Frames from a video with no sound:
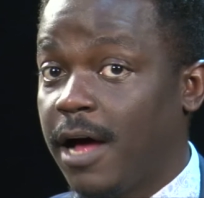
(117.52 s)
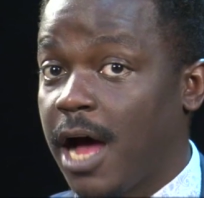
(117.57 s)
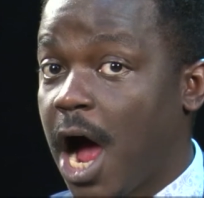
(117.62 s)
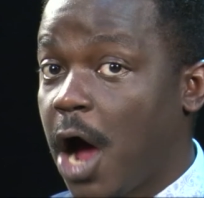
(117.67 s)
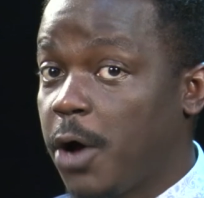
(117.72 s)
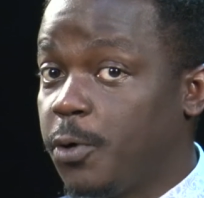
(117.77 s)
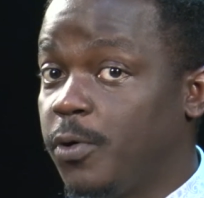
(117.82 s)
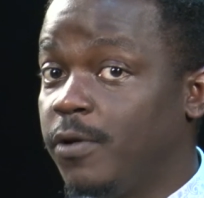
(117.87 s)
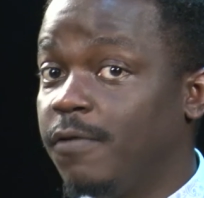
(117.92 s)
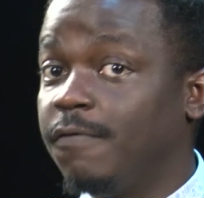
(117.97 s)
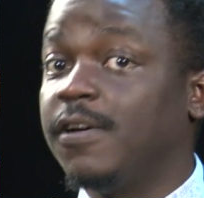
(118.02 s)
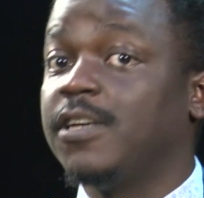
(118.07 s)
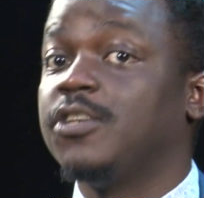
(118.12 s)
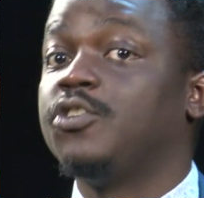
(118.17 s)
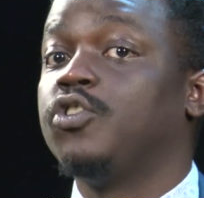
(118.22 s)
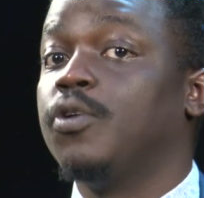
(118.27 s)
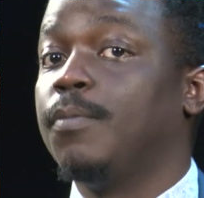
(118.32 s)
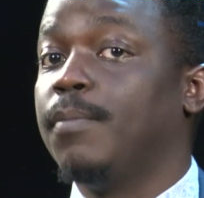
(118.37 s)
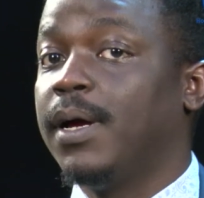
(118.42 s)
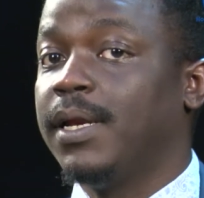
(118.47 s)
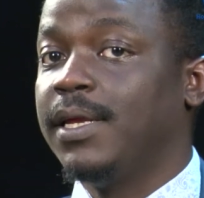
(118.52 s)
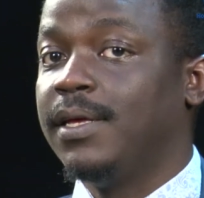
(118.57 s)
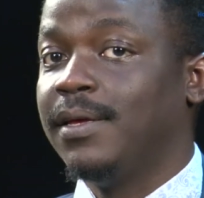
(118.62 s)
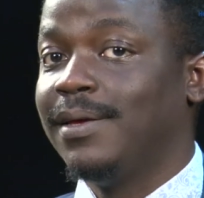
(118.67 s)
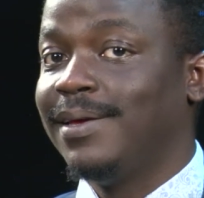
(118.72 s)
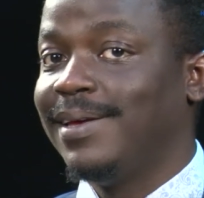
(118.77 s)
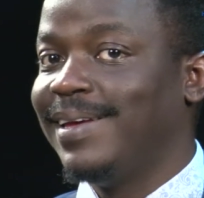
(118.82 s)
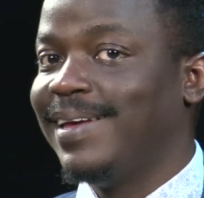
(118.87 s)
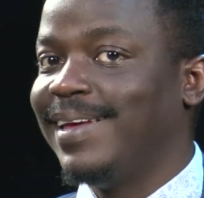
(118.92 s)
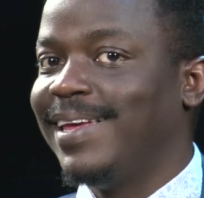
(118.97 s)
how you invest your money.
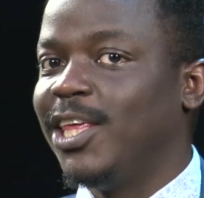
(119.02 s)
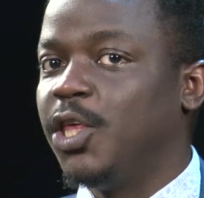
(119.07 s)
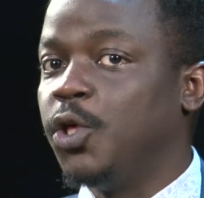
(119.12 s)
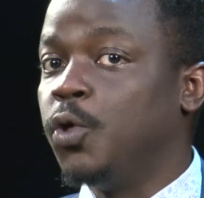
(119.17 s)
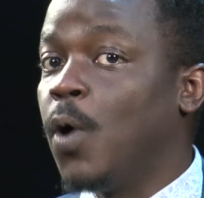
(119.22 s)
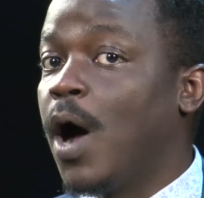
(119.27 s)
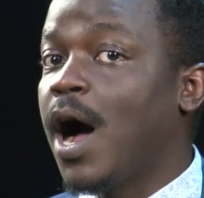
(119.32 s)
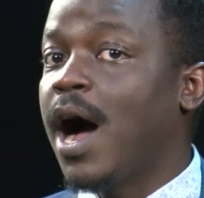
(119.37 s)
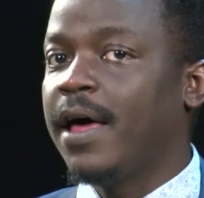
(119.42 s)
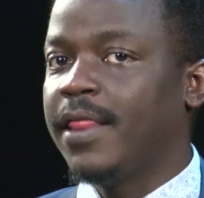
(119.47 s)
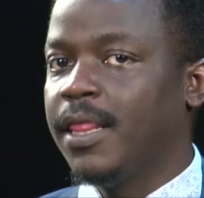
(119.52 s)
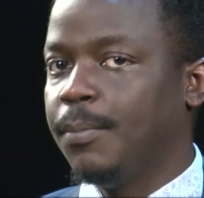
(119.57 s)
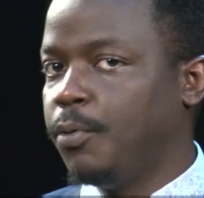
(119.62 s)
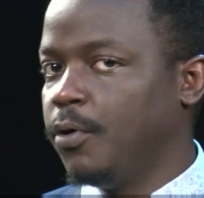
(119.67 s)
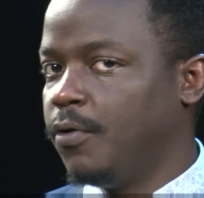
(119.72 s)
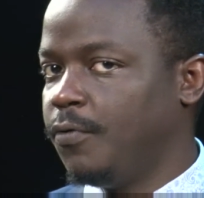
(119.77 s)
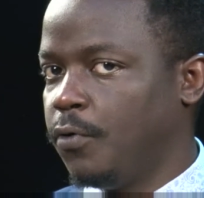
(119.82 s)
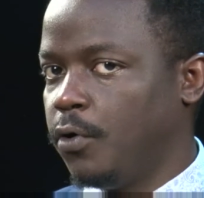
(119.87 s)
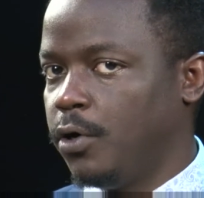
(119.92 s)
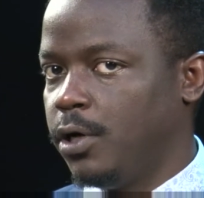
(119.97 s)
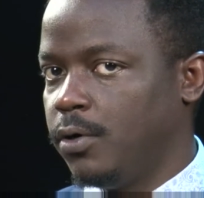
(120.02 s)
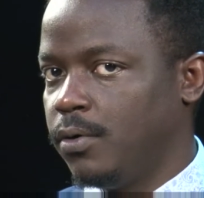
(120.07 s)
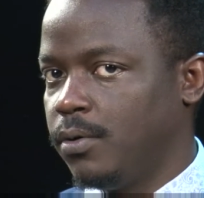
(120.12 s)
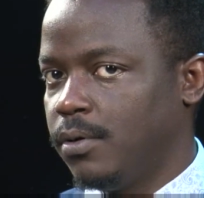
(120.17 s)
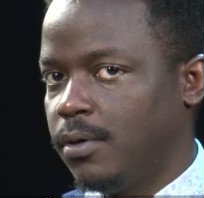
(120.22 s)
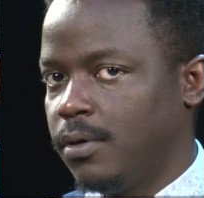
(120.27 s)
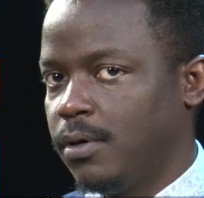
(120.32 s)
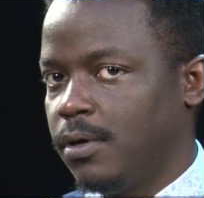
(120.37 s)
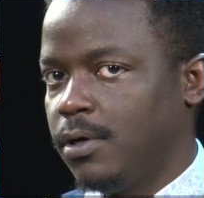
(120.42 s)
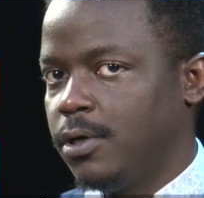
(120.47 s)
You are the portfolio.
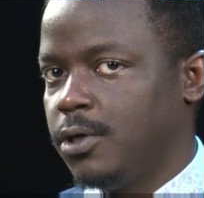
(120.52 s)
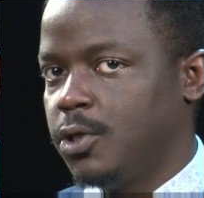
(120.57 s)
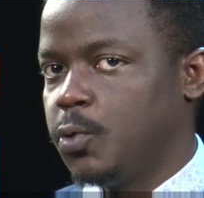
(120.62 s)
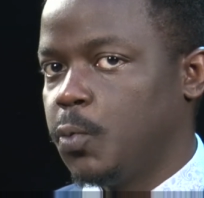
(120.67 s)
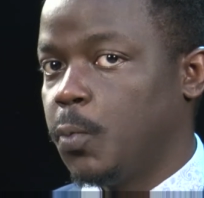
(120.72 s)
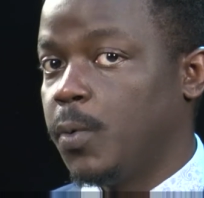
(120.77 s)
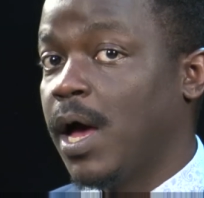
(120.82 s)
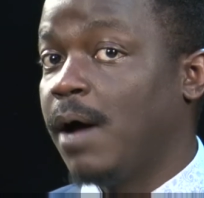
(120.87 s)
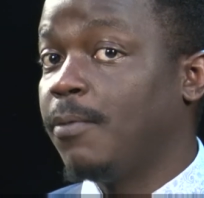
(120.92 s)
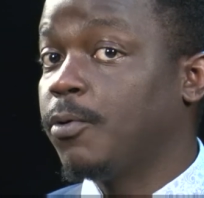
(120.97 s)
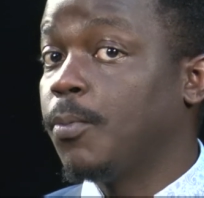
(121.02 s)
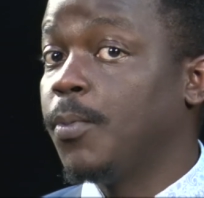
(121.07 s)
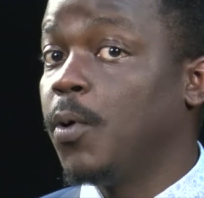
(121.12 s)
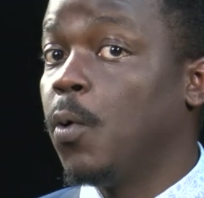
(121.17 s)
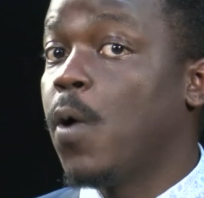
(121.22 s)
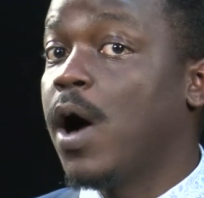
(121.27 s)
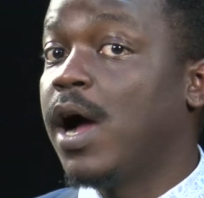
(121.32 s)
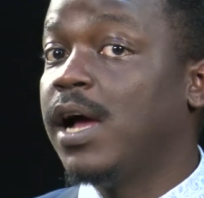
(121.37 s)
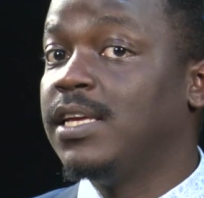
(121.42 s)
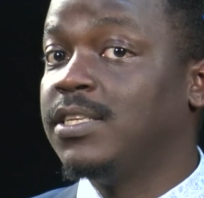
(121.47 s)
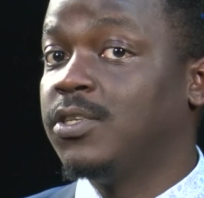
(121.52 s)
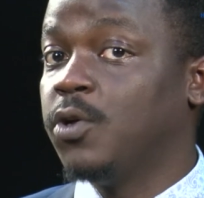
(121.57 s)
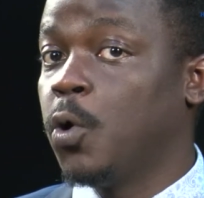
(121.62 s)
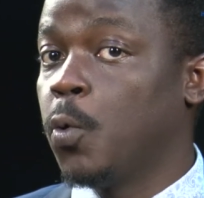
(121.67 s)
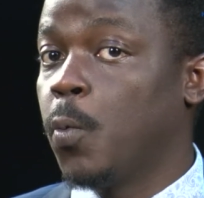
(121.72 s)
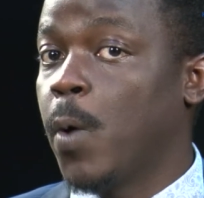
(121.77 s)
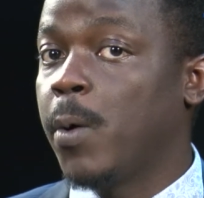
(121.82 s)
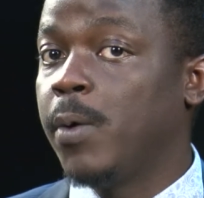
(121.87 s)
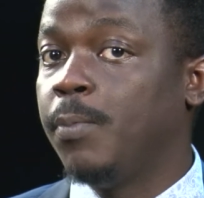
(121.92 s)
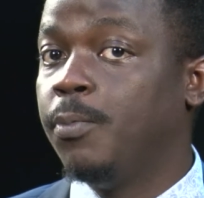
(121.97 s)
So we have to be wise on
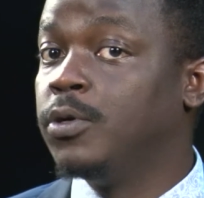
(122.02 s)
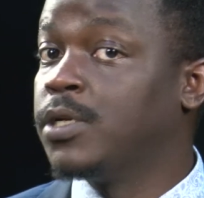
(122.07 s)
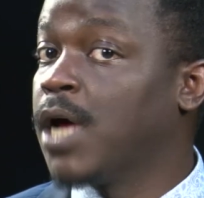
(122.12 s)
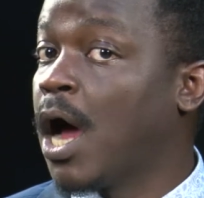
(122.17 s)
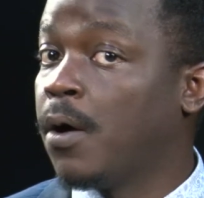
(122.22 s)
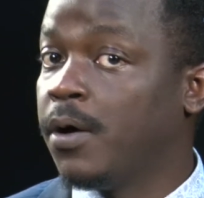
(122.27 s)
where we put our